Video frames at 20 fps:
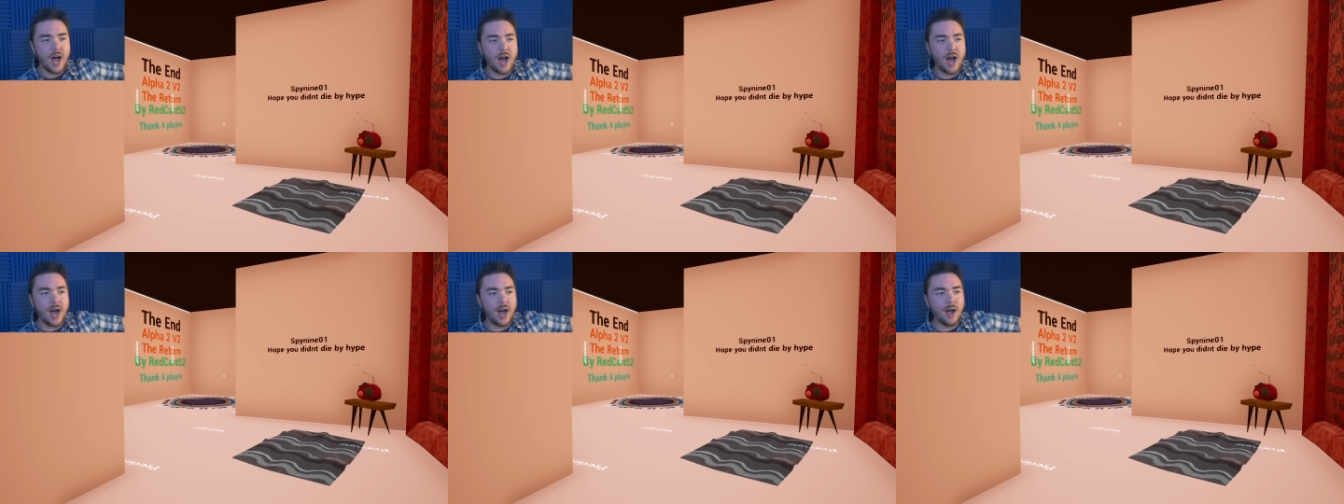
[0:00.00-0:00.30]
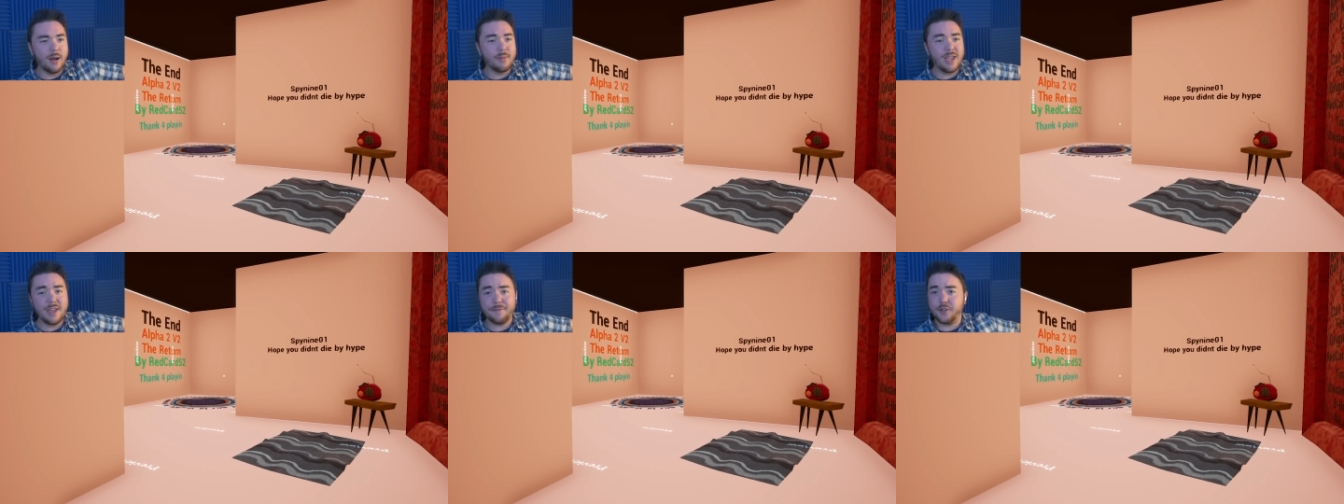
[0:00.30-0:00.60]

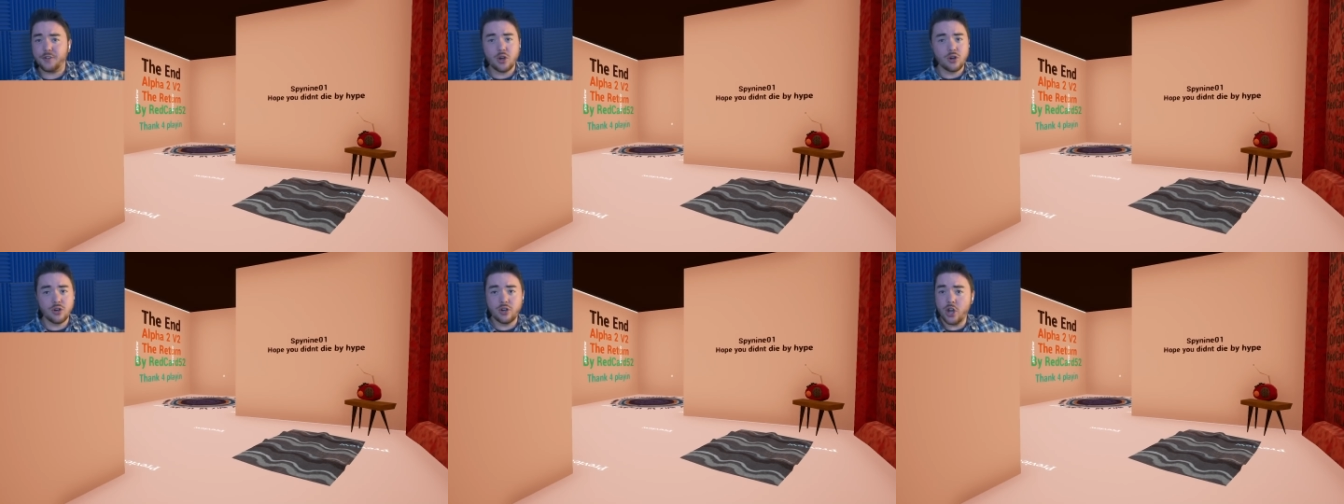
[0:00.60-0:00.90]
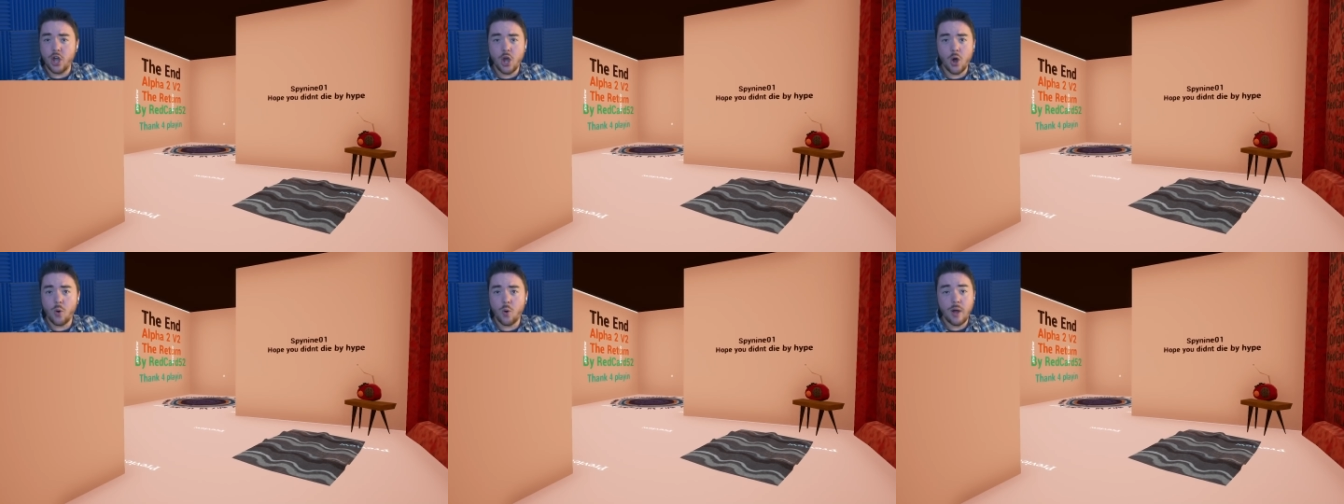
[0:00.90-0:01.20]
Um, if you're
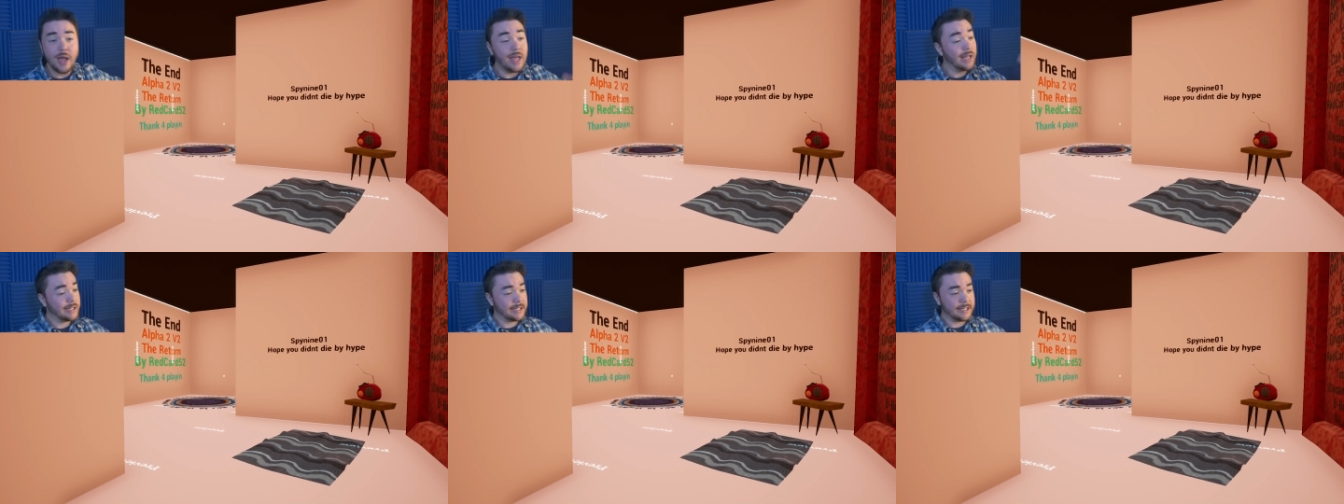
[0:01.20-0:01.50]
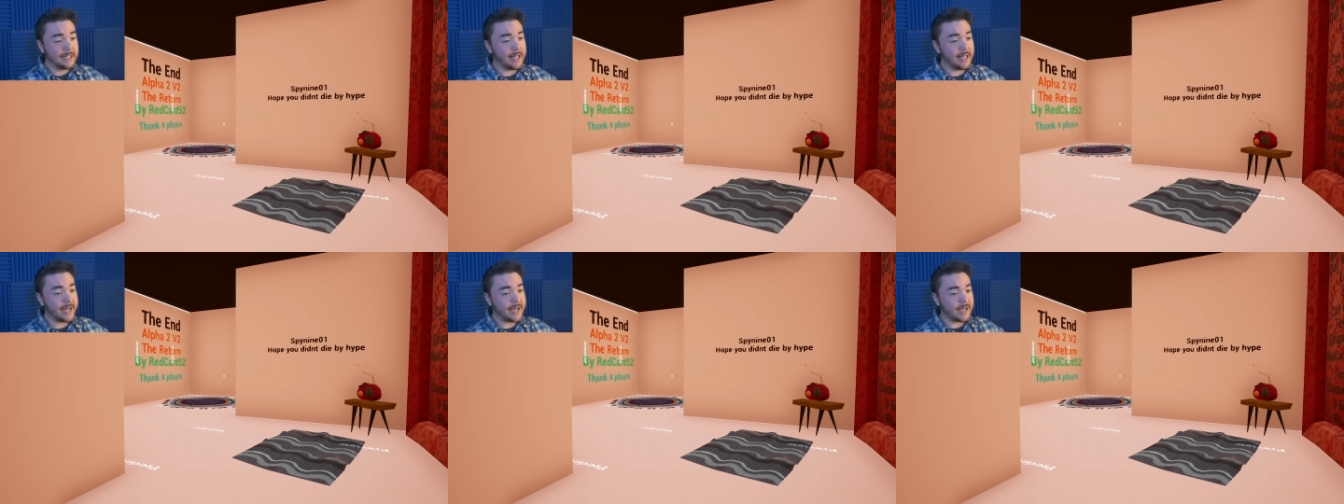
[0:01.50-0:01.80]
new,
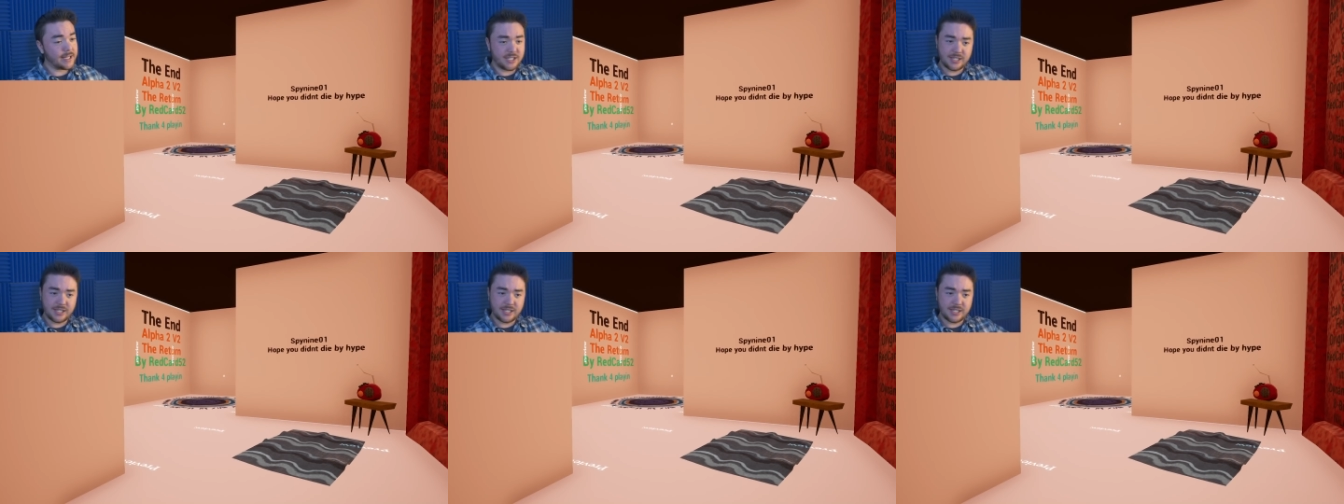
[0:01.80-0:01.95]
click